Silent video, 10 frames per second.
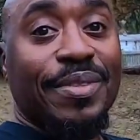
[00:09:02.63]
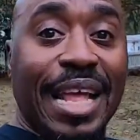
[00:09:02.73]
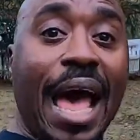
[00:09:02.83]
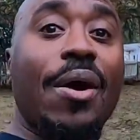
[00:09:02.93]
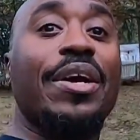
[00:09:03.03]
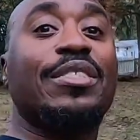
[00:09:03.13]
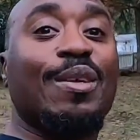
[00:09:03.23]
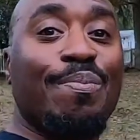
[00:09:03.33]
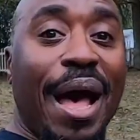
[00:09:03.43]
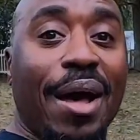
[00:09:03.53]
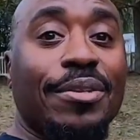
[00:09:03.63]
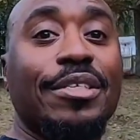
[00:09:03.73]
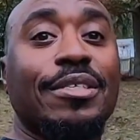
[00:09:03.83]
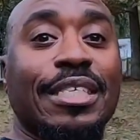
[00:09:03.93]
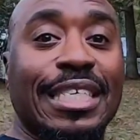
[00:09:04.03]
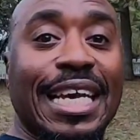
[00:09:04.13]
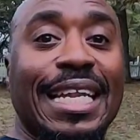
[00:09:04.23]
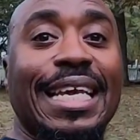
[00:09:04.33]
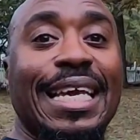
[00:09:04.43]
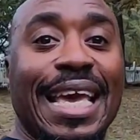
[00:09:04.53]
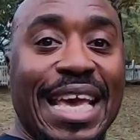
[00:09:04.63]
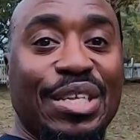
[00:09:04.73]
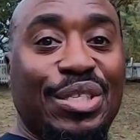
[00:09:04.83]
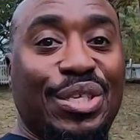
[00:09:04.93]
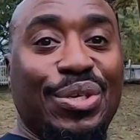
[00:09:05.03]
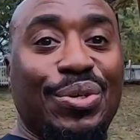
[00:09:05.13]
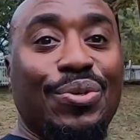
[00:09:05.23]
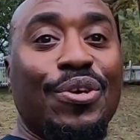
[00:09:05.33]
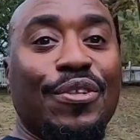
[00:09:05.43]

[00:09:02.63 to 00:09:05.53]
Now it's about getting into